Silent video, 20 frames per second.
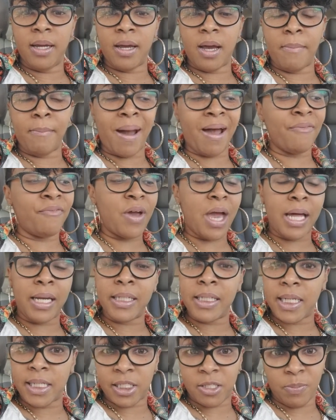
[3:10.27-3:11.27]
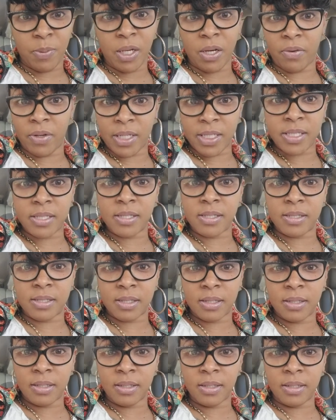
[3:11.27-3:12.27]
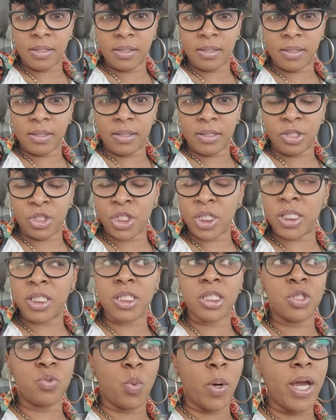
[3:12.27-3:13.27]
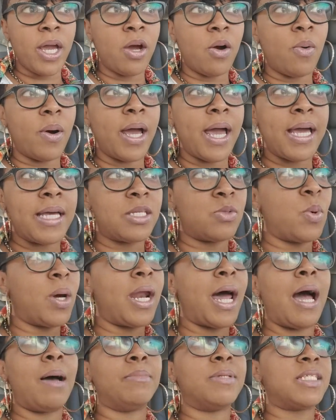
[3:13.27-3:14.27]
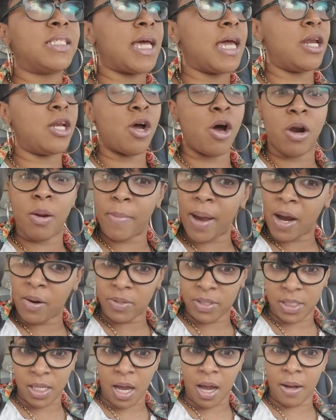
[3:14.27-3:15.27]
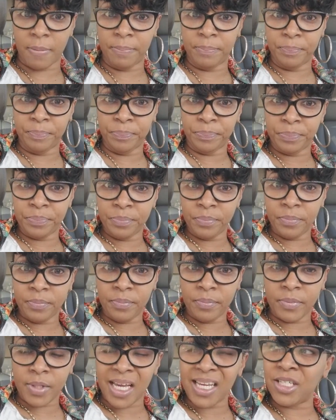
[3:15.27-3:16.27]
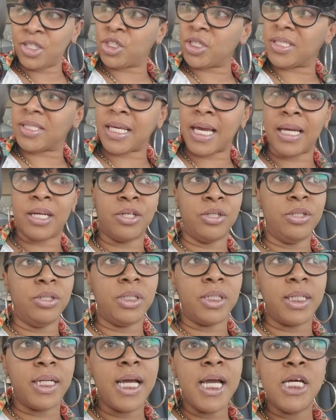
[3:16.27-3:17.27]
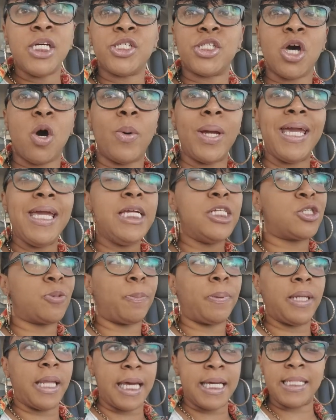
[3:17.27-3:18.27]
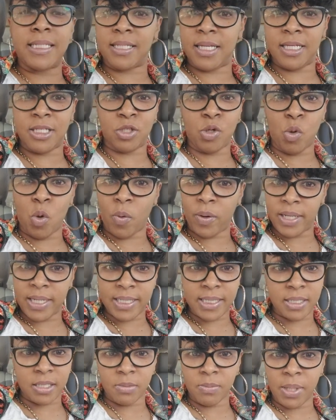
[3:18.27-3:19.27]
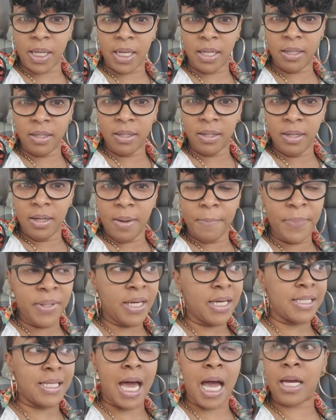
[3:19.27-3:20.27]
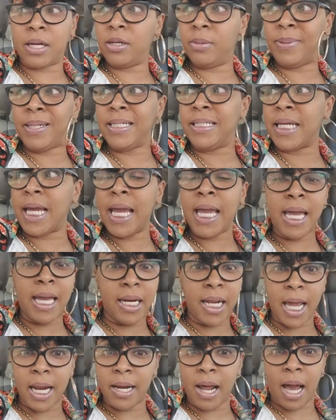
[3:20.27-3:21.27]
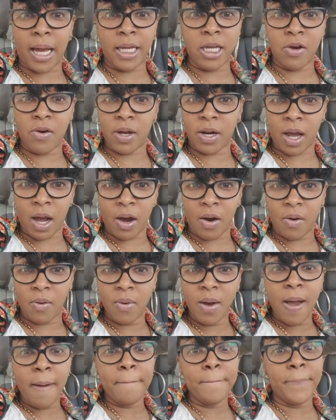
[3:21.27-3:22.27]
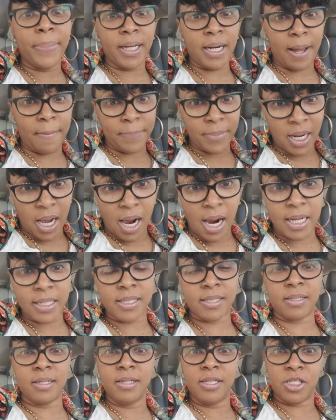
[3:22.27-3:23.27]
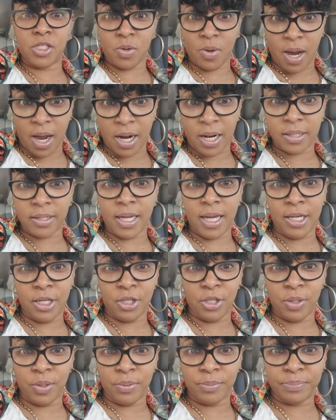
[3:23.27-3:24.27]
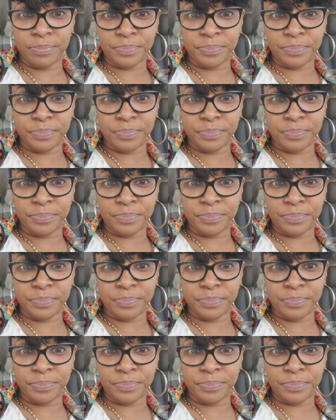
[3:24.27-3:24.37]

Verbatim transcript: my valley experiences just as well as when I'm standing on a mountaintop. He's just that good. So each place is glorious to me because I could be dead and not here at all, but I'm not. So, God, I thank you.